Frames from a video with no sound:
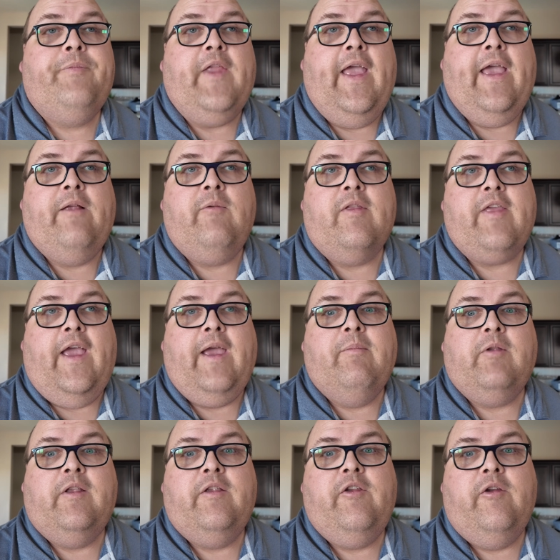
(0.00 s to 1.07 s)
and was
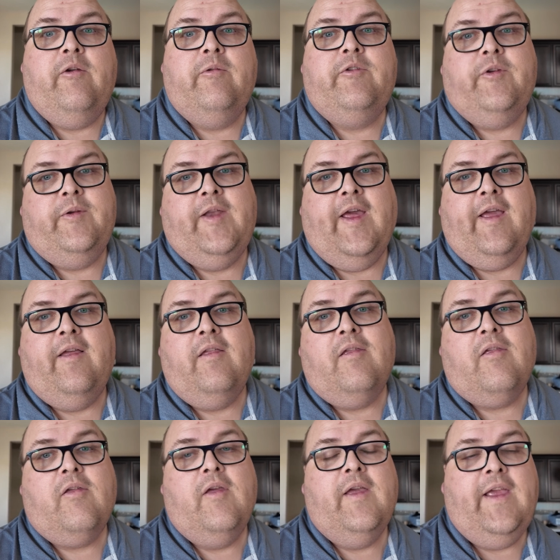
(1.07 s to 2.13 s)
able to do 2
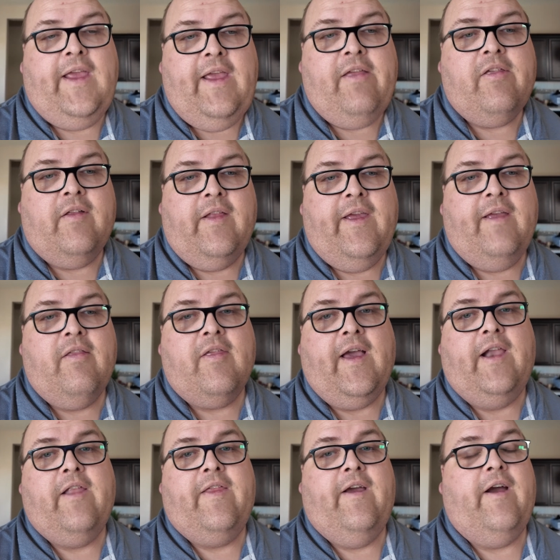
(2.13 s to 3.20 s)
days easily
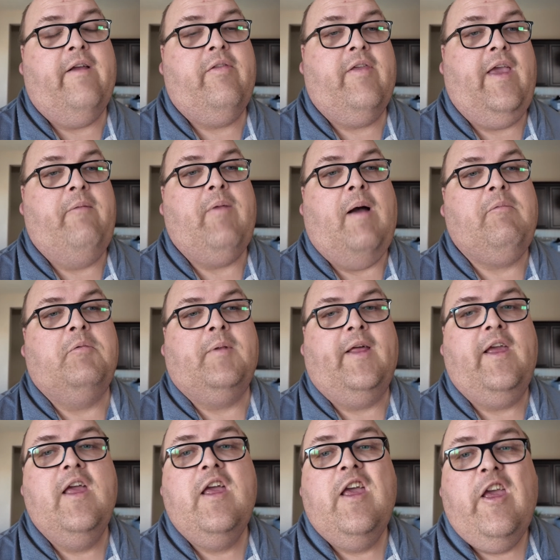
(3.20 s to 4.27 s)
inside of there. I'd say you
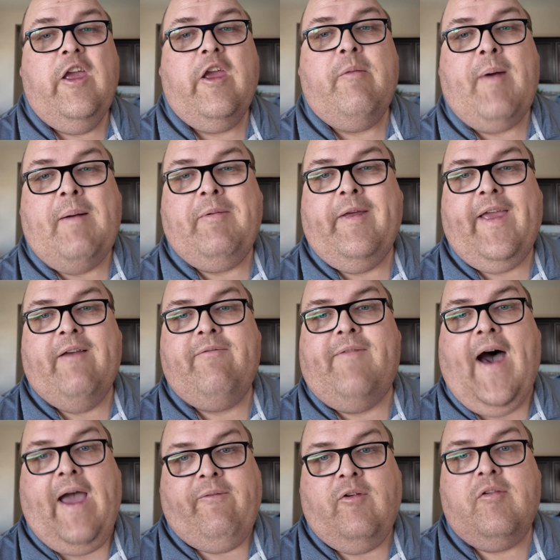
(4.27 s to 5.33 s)
probably get
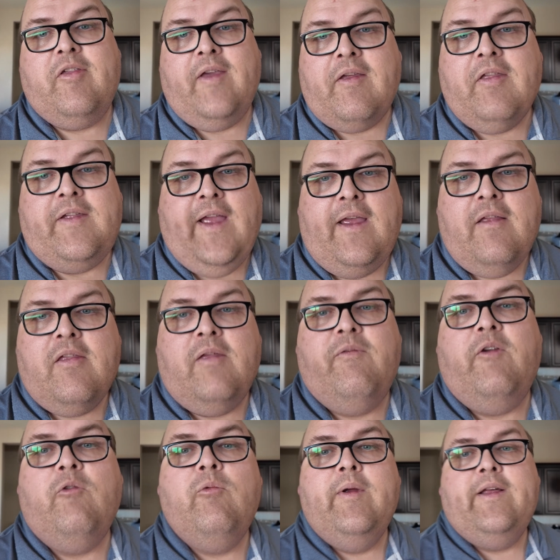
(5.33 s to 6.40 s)
5 or 6 days if
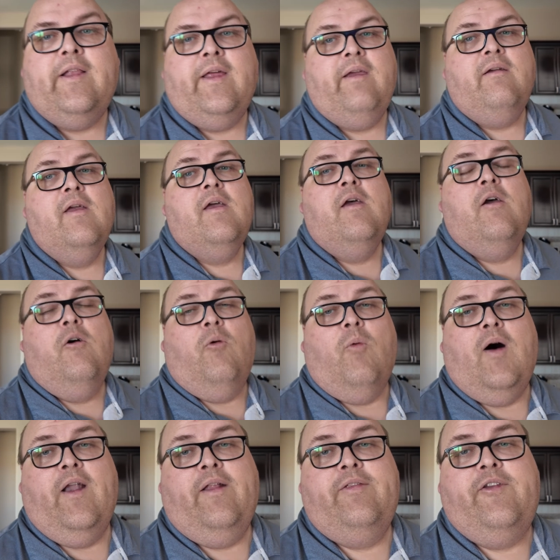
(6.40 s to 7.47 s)
you really
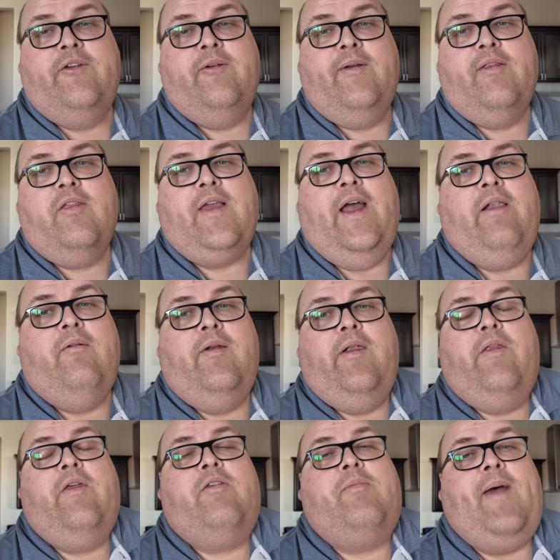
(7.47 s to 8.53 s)
wanted to inside of one
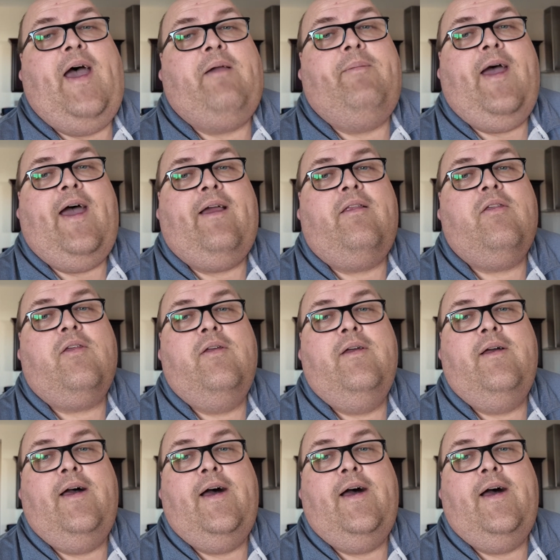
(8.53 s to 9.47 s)
of those backpacks.